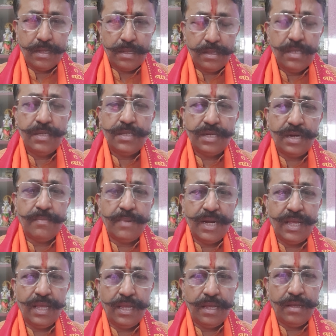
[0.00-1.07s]
This
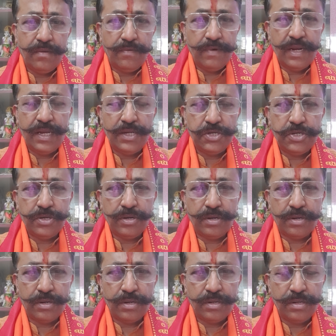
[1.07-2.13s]
remedy will
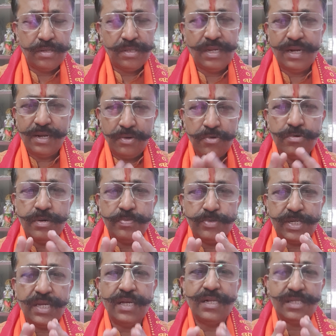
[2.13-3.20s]
ensure that no
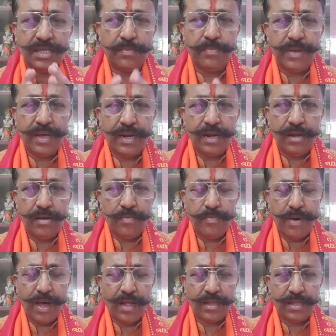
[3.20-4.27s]
obstacles appear in your
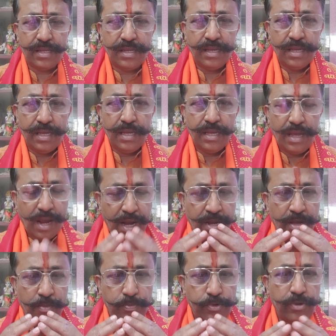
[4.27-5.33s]
path and
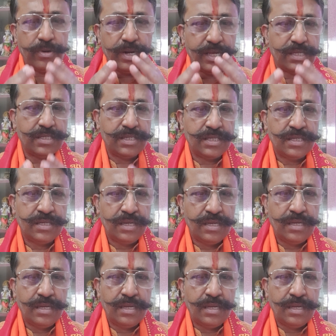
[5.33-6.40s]
your progress
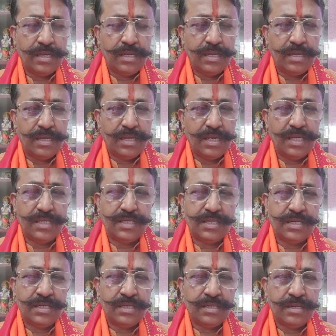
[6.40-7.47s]
is